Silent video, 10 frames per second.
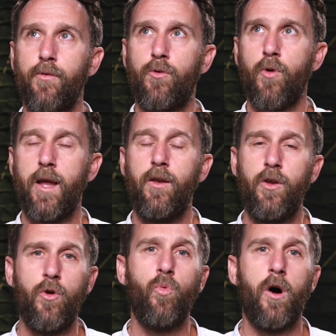of great
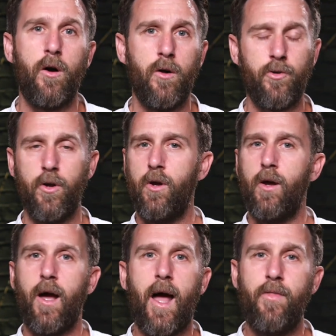new world,
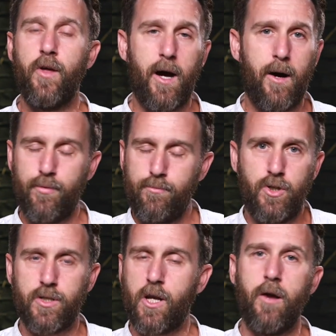ended up
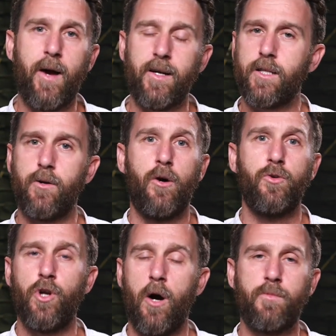just going back to their
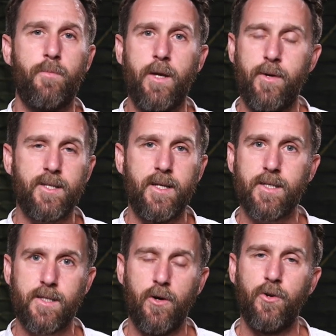old jobs. The BBC
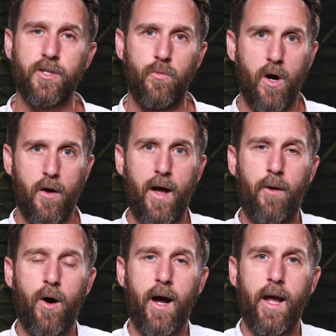still doesn't work
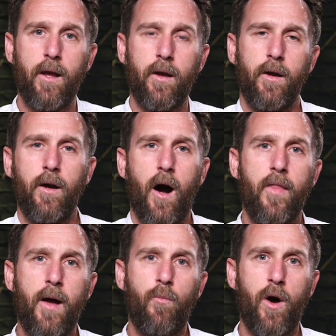that way.
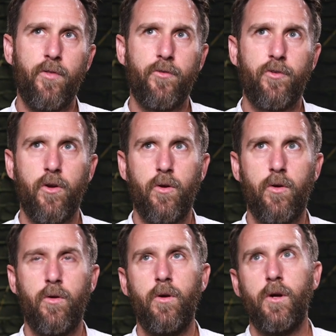I then went
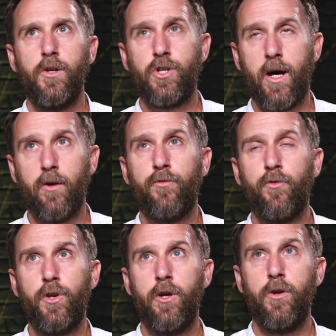to Channel
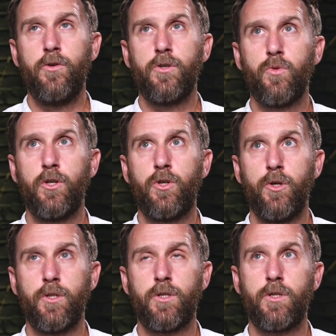4 News, which
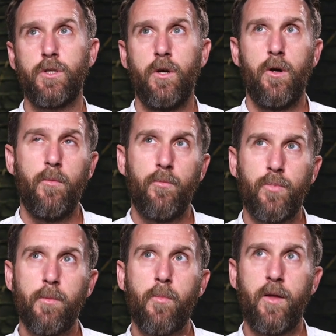was
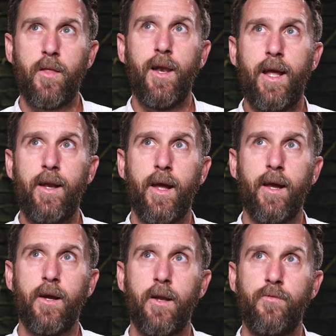probably the
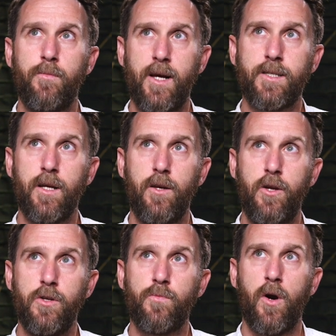leading kind of domestic
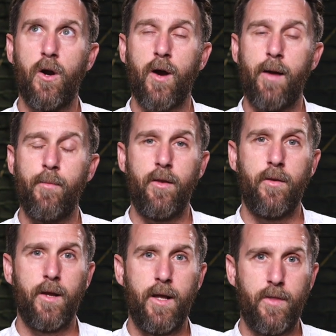news program
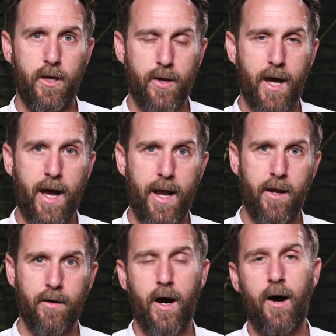in, in the
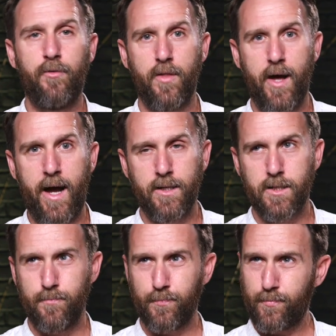UK after
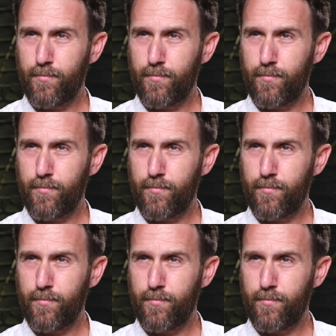that.